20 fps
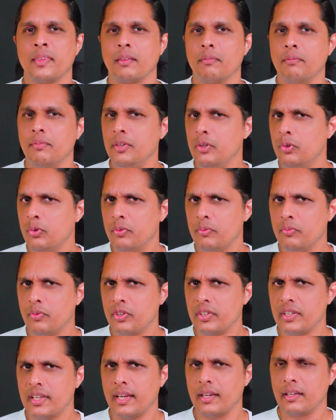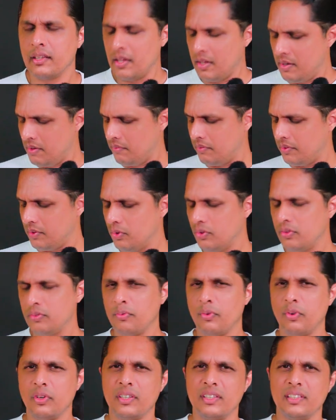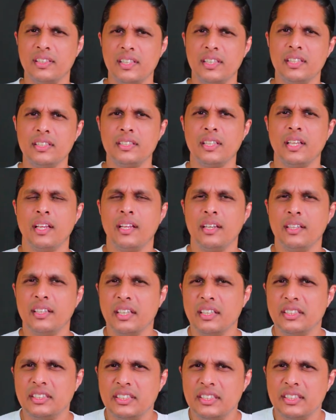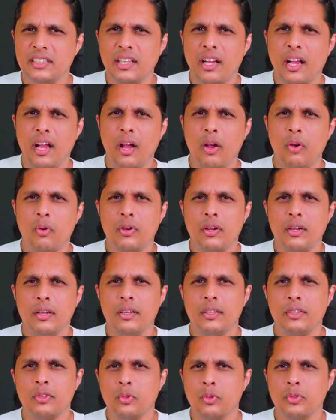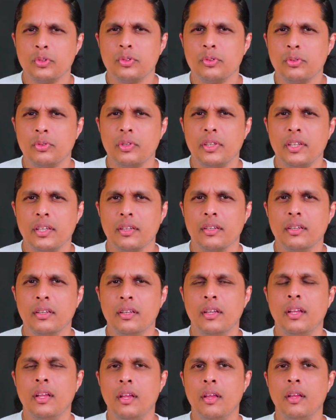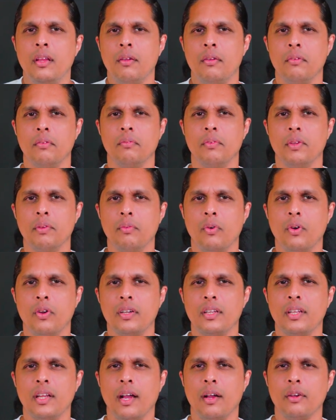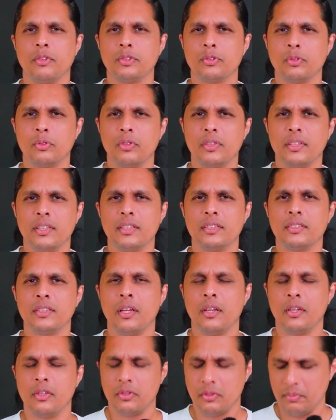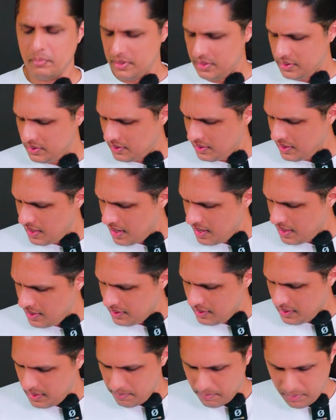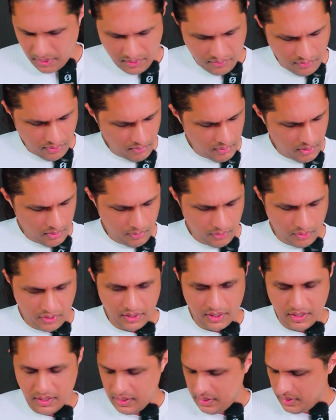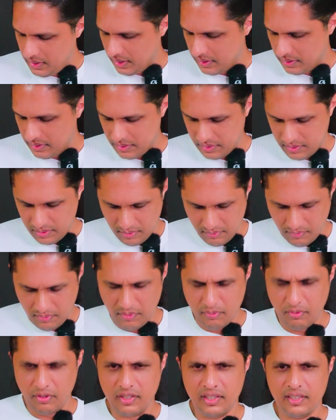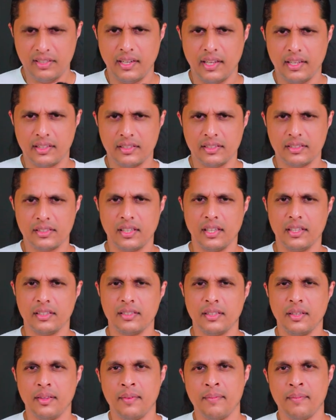We don't want that. We don't want this touching our torso here. We want our shoulders to be slightly apart from our body like this. We want it like this, guys,